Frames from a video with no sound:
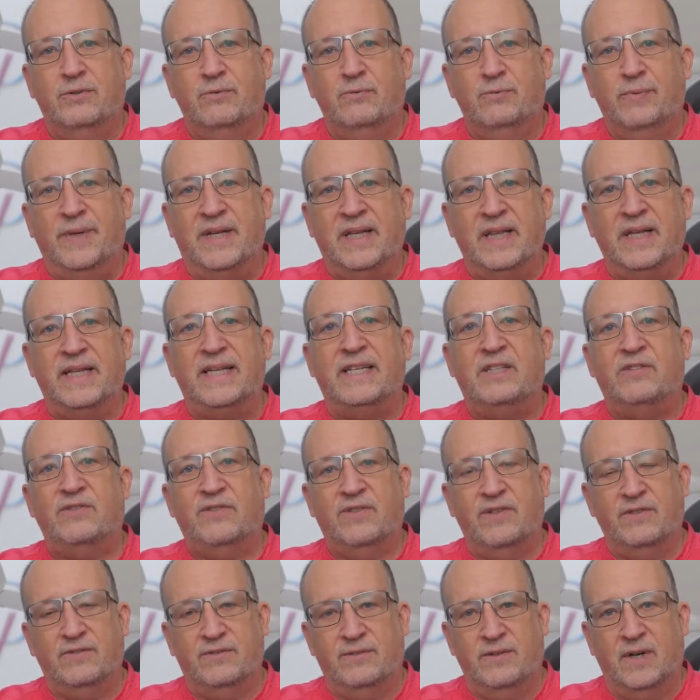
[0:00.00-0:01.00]
release
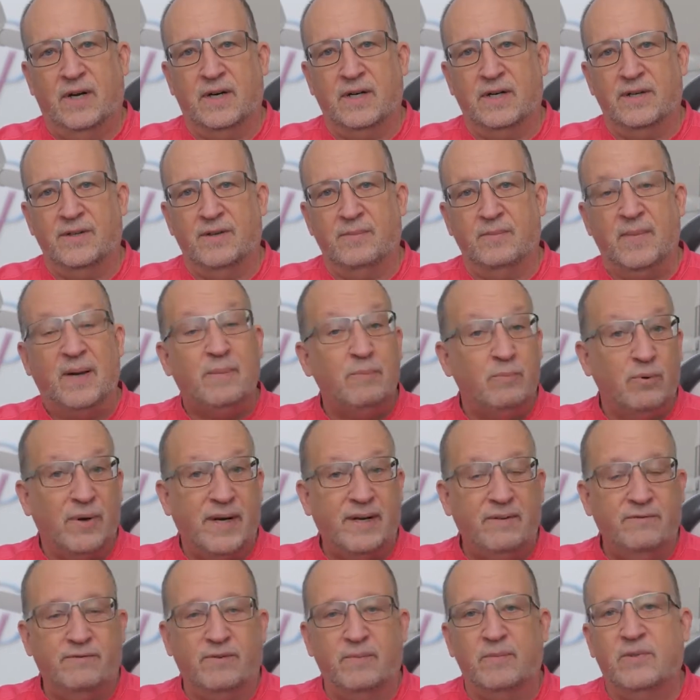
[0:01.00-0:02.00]
the
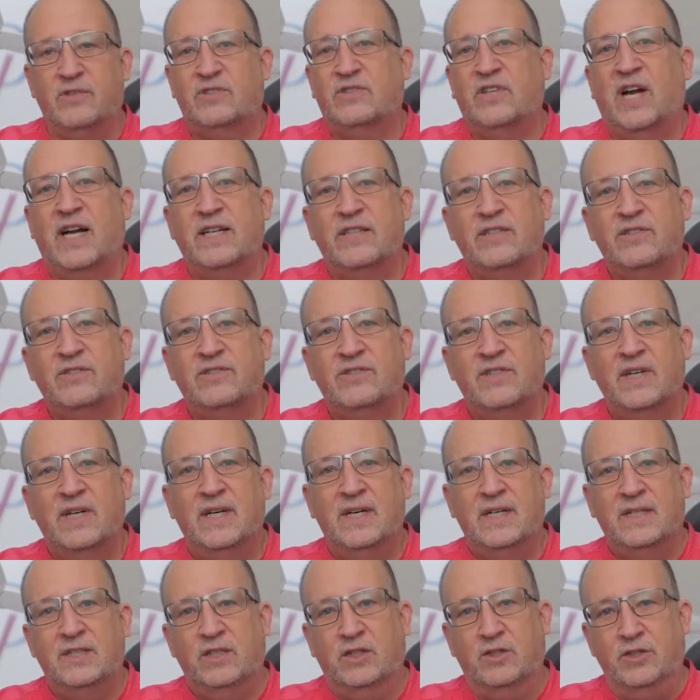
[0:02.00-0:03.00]
membrane from the sinus
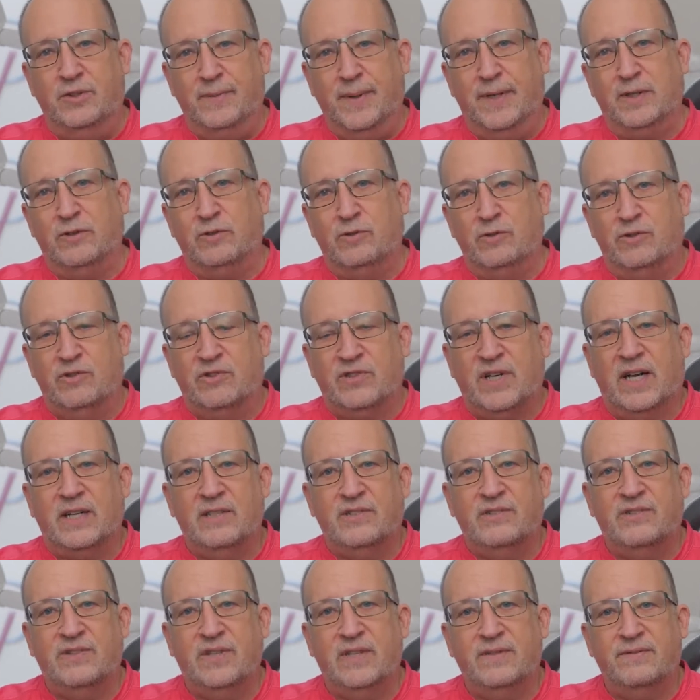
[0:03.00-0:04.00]
to be able to do a
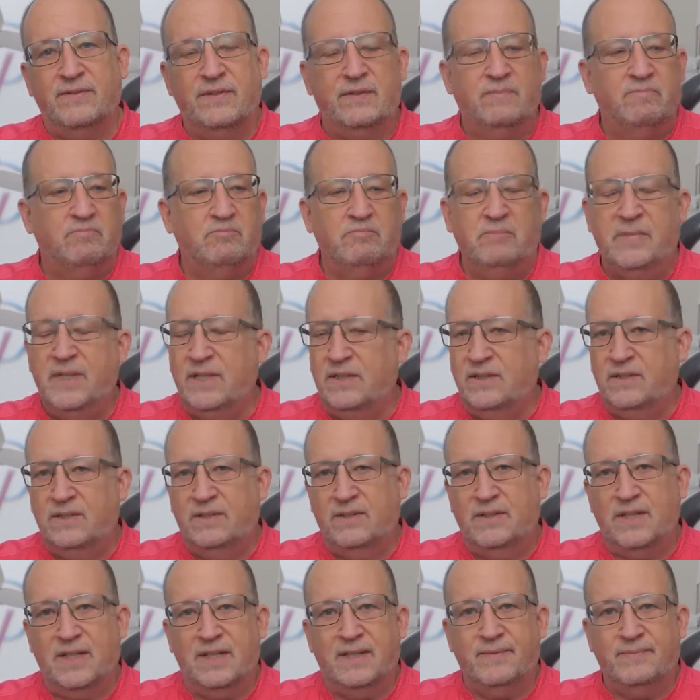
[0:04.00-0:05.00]
sinus lift.
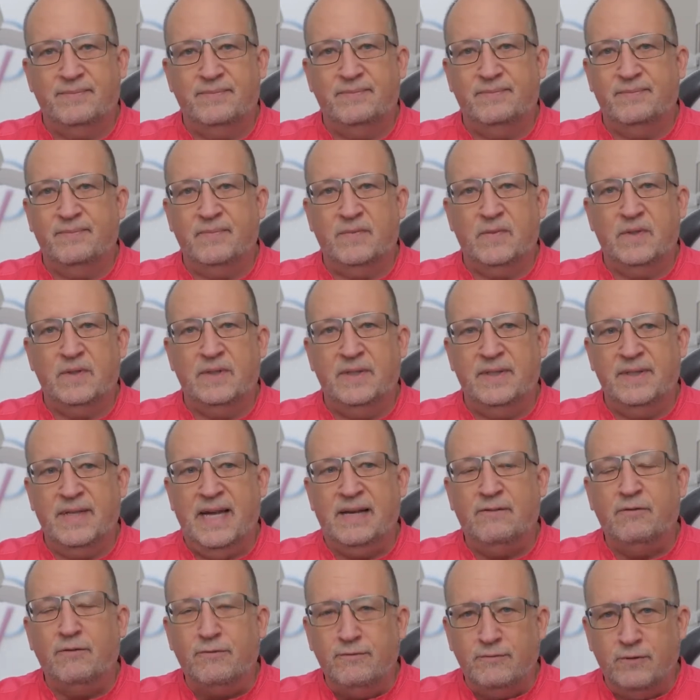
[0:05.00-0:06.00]
They
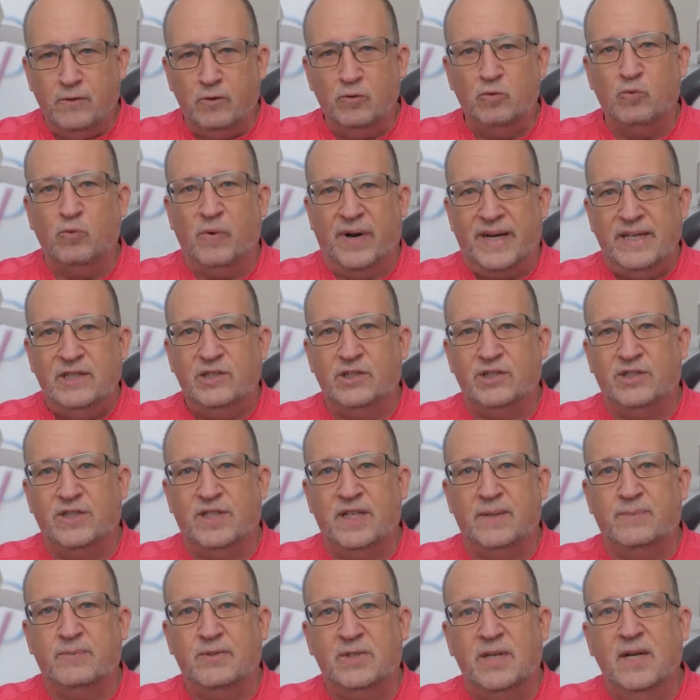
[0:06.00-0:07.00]
have a full range of
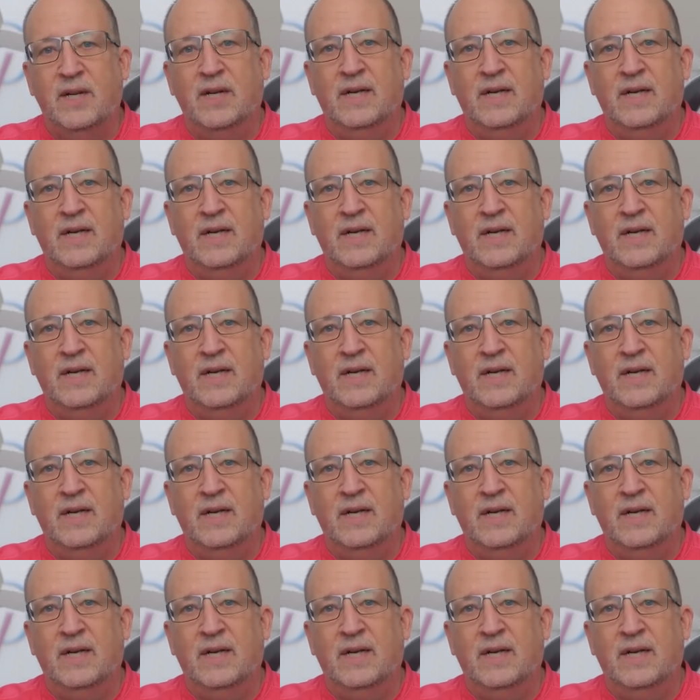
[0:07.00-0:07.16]
tips.